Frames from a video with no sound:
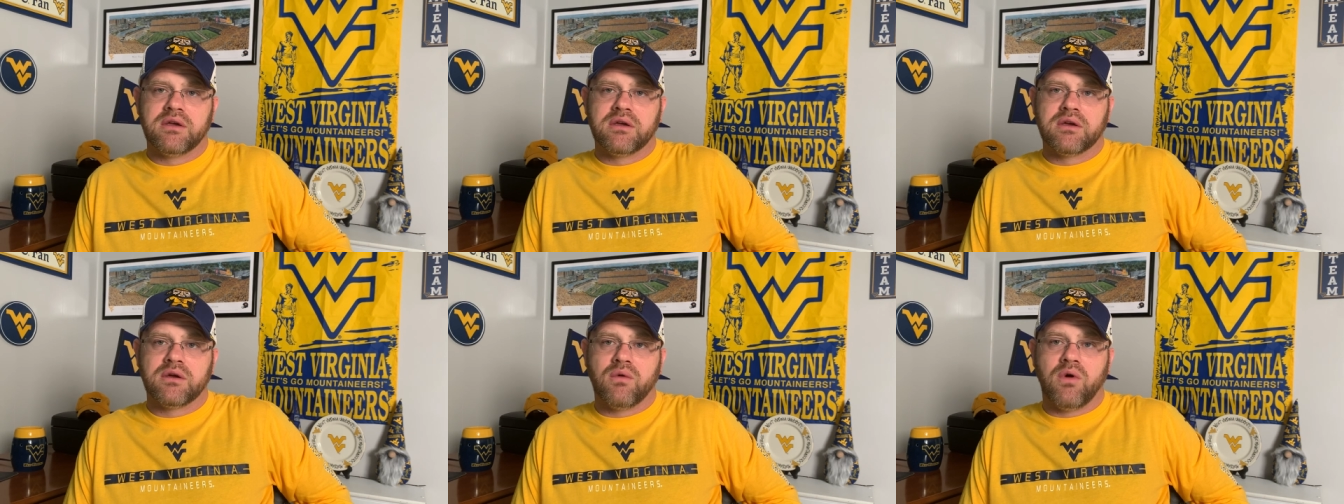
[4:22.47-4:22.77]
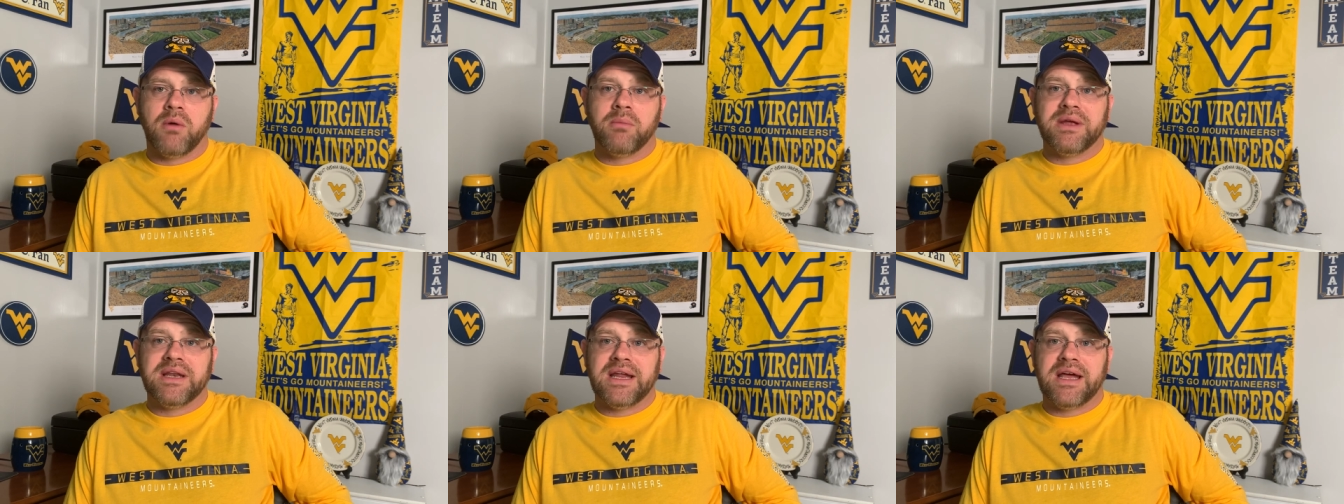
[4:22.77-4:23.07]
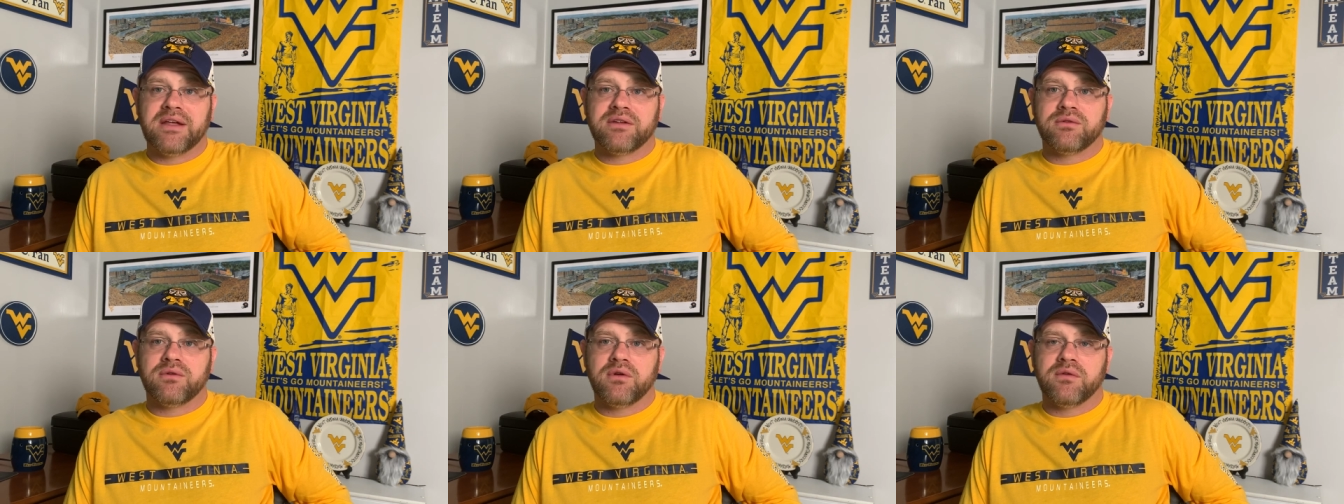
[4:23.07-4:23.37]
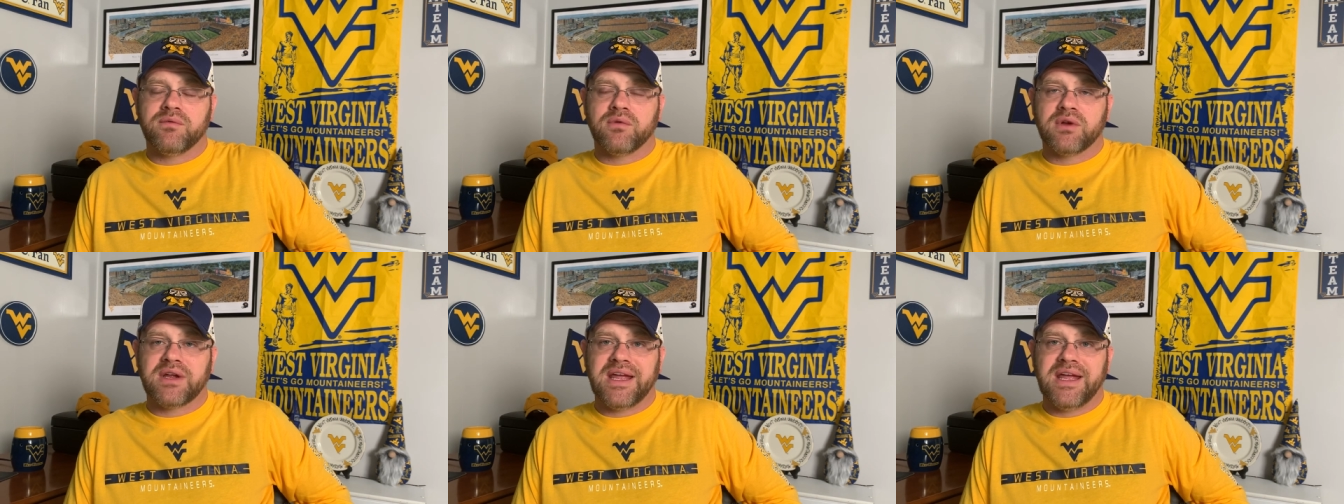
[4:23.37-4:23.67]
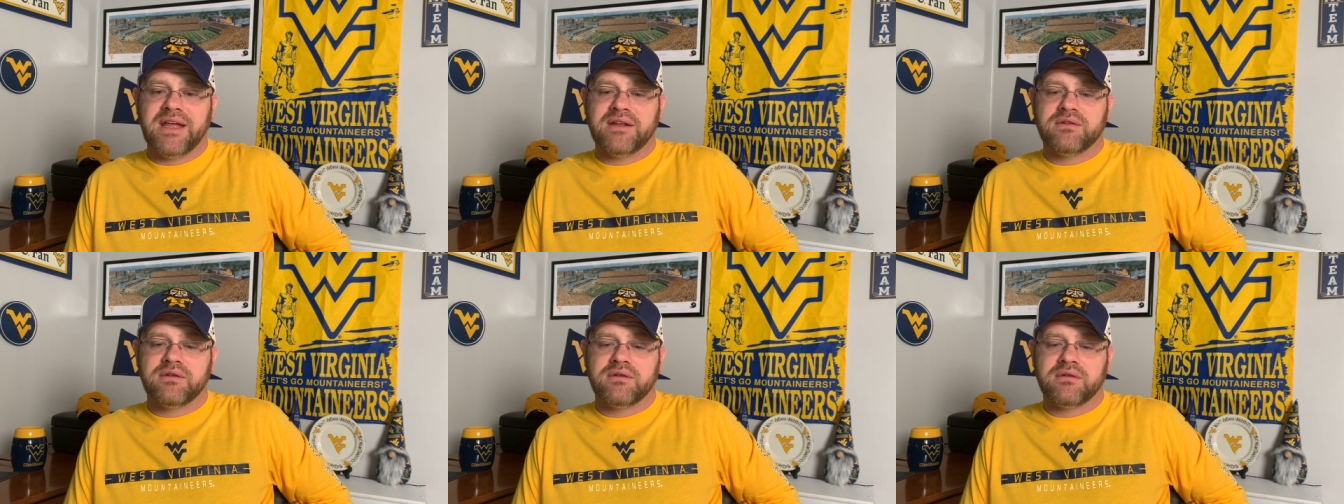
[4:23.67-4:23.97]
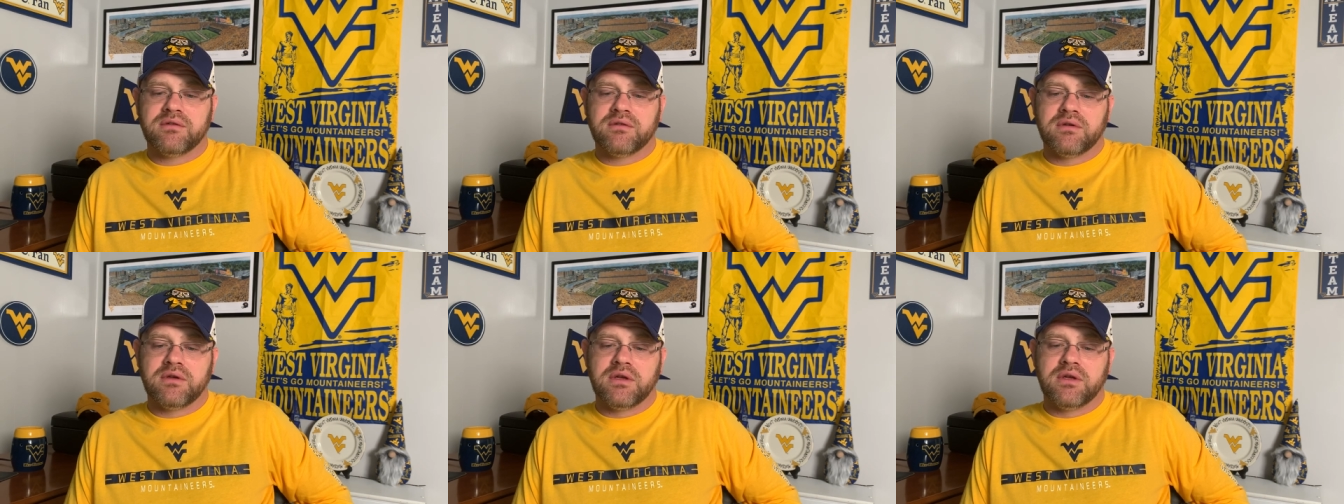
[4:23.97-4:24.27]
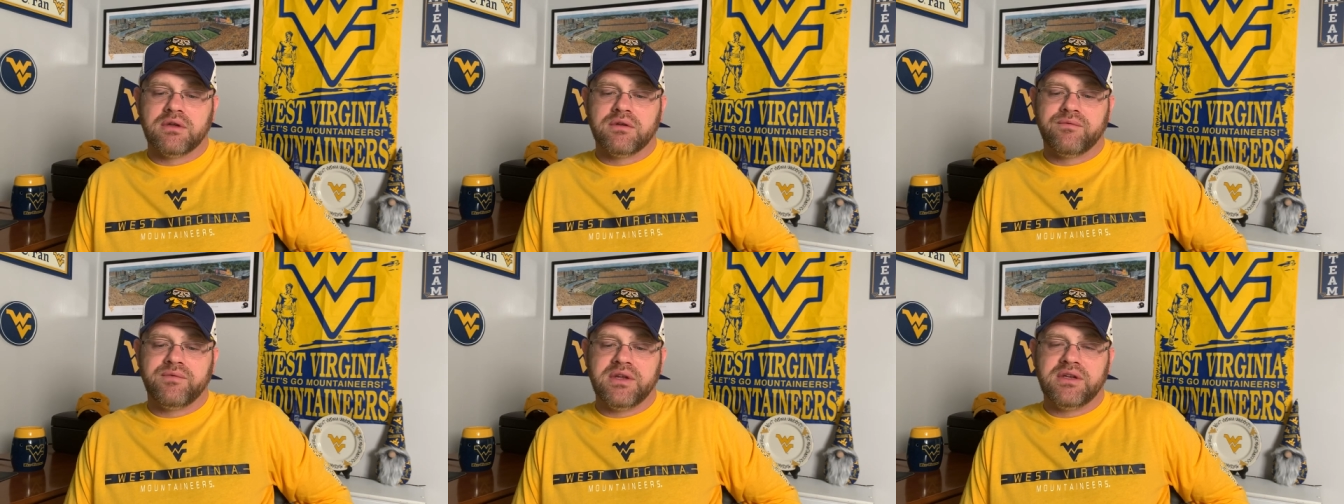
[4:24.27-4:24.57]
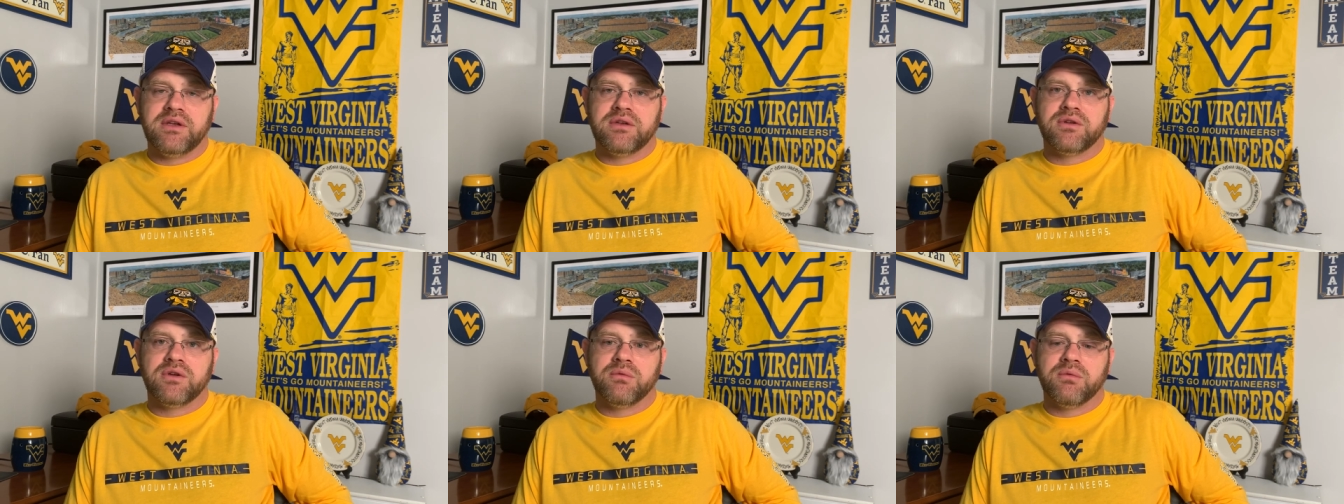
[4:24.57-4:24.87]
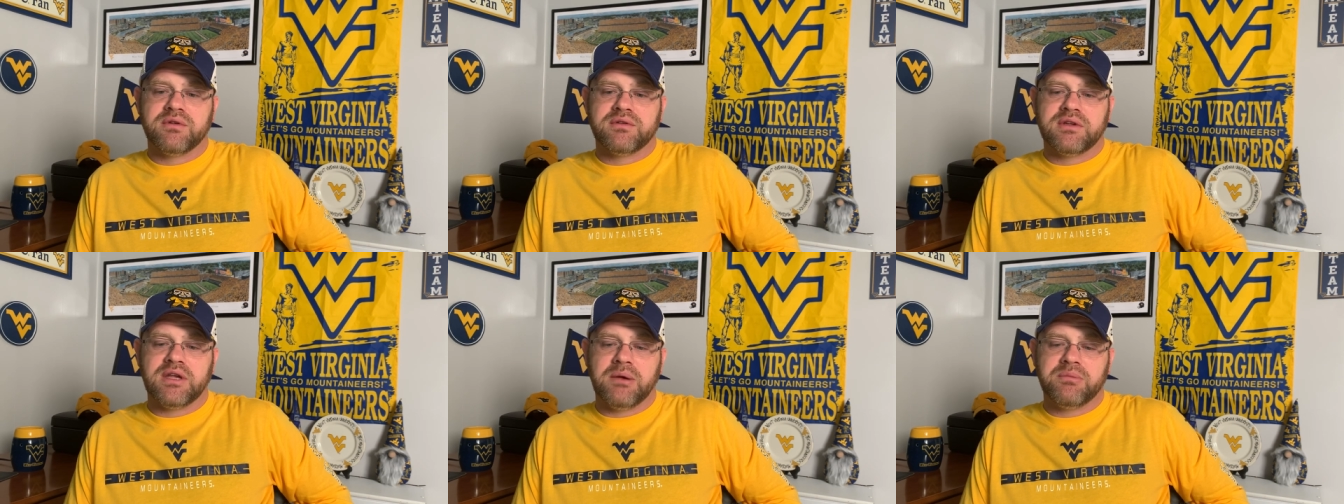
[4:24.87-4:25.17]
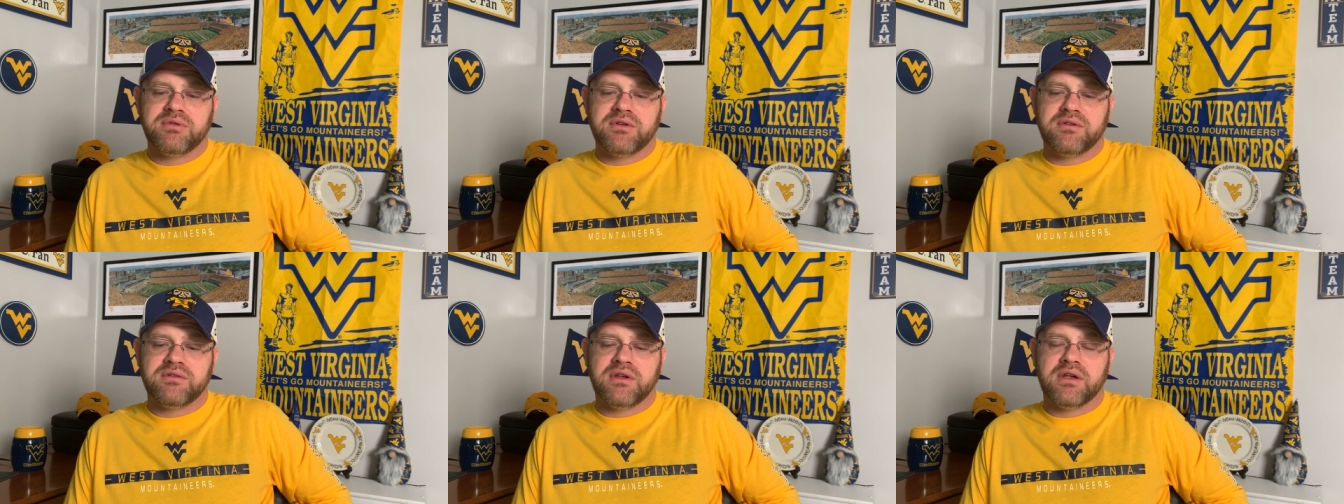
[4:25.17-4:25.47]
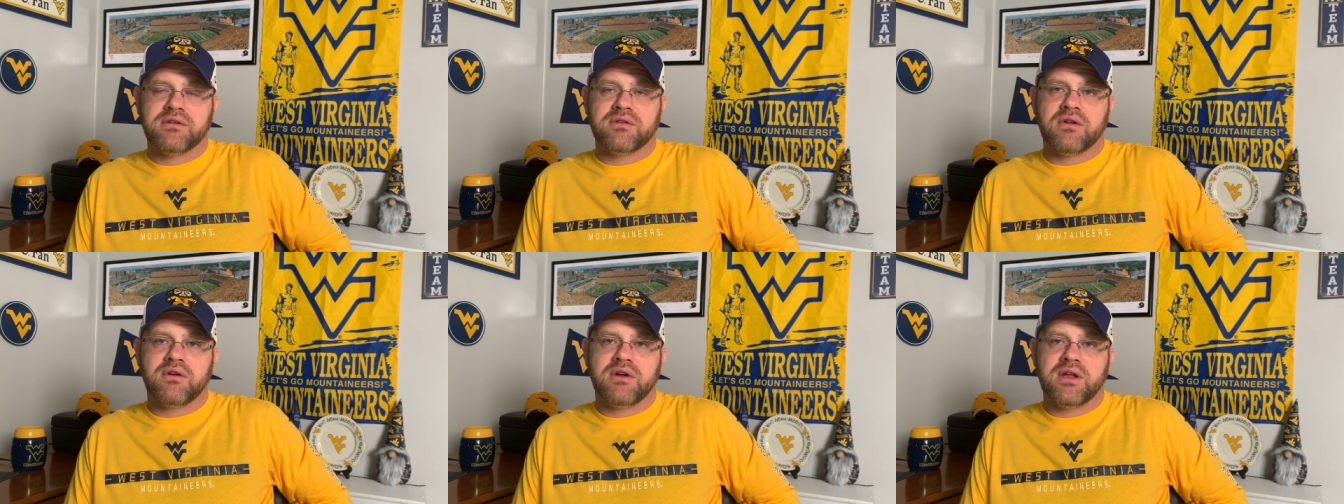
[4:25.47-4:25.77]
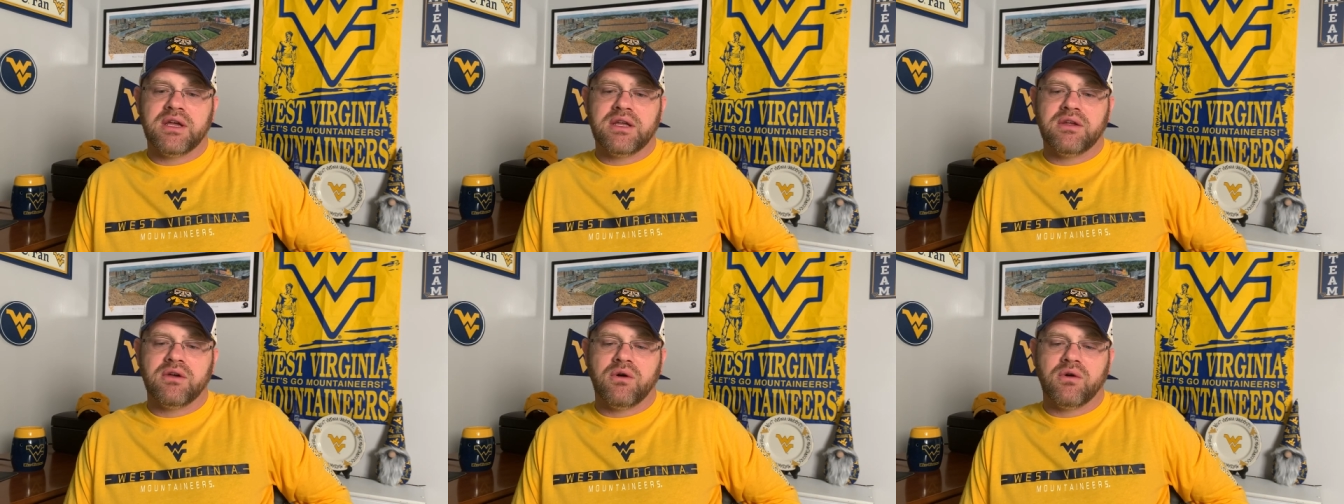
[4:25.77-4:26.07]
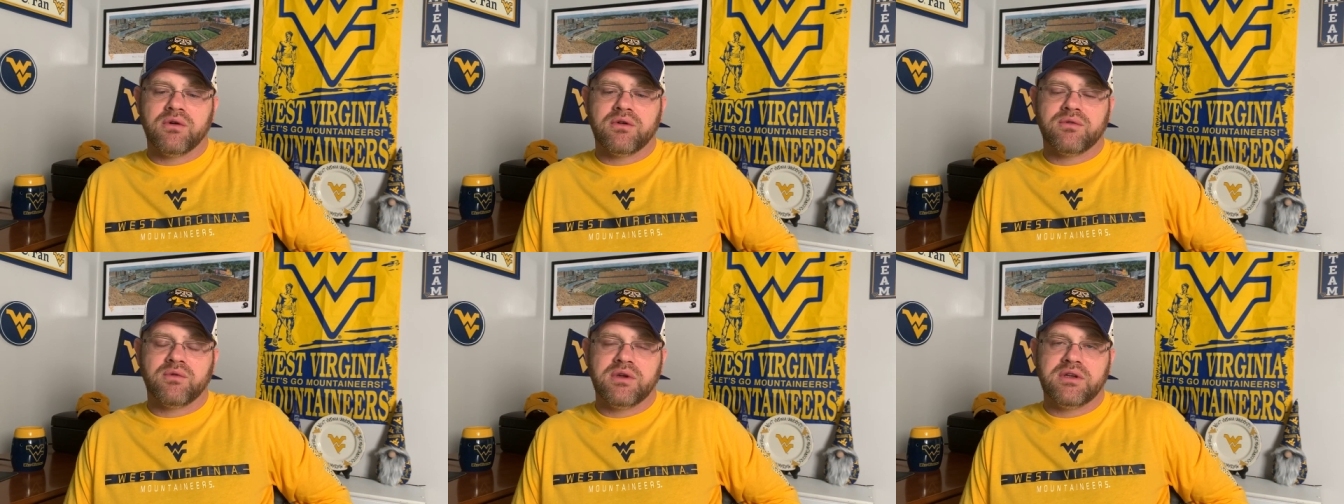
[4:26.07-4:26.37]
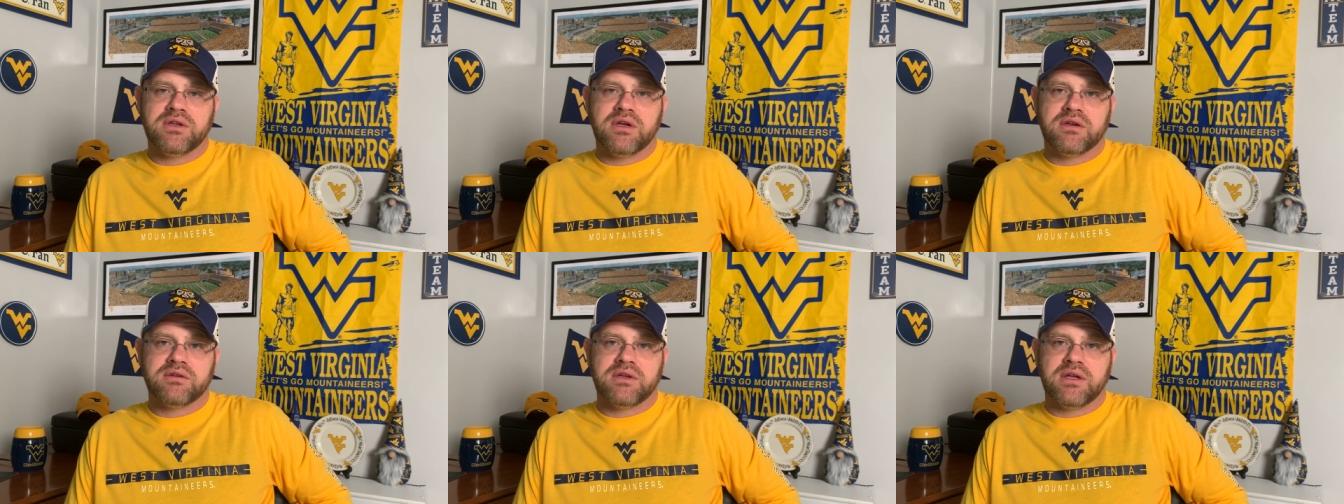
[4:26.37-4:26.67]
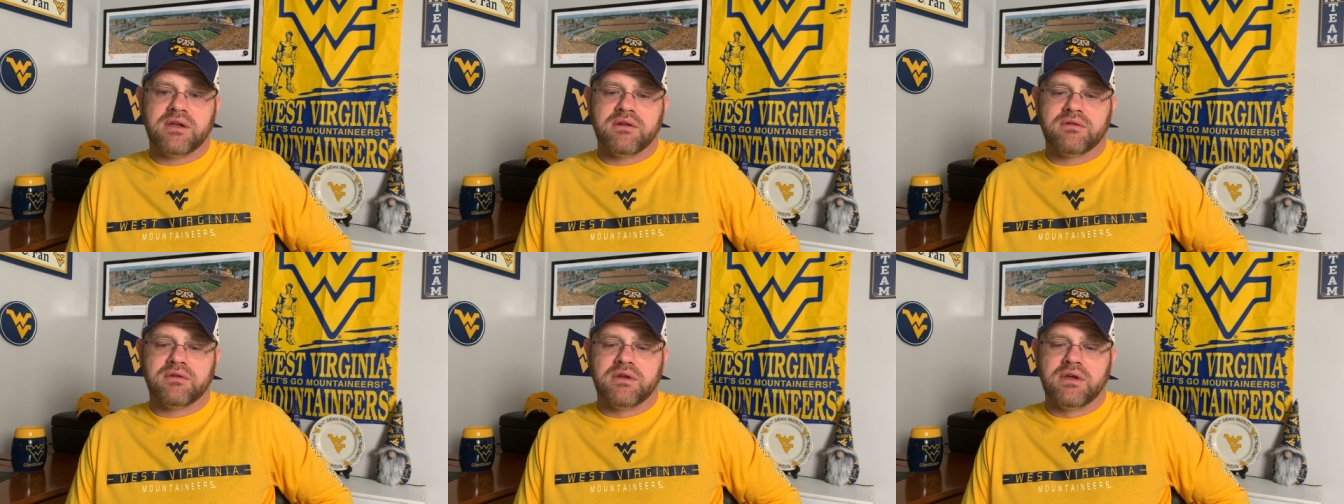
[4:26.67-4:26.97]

Kwamie Lassiter for Kansas, 52 receptions, 608 yards, three touchdowns.